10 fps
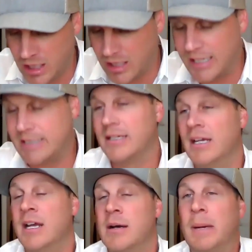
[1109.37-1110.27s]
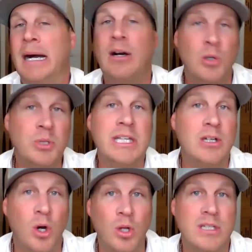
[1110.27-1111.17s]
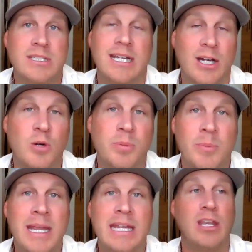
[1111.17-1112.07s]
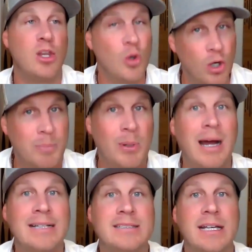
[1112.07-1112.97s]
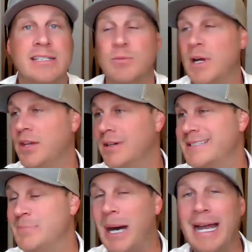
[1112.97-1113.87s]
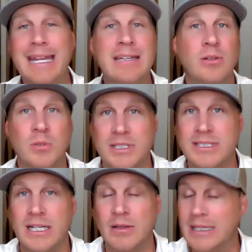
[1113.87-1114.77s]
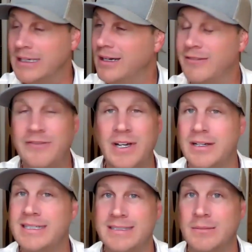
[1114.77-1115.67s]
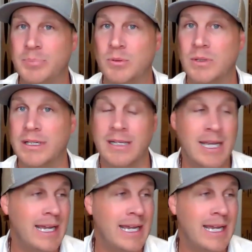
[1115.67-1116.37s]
All right. My only goal is to help make your process, whether it's buying or selling, a very simple one.